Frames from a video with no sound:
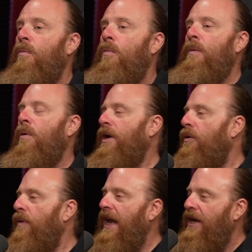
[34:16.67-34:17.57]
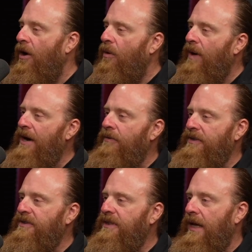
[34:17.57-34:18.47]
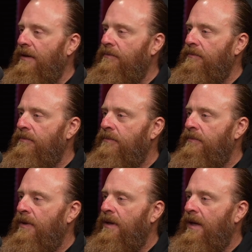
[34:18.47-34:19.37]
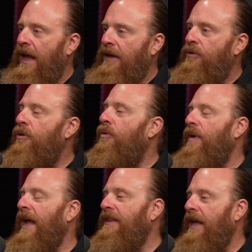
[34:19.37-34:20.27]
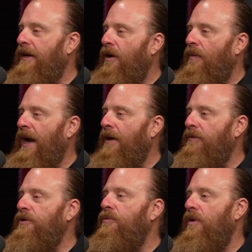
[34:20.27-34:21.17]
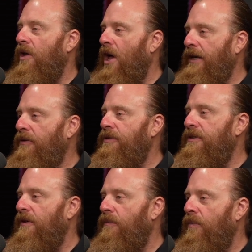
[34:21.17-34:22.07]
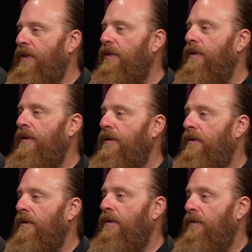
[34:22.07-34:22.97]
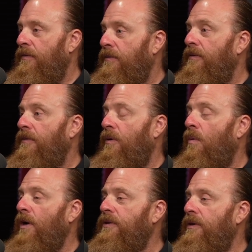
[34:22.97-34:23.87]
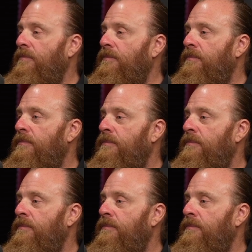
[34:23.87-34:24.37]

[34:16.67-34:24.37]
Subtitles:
we want to create a coherent state. And to create that coherence, to align yourself with the quantum,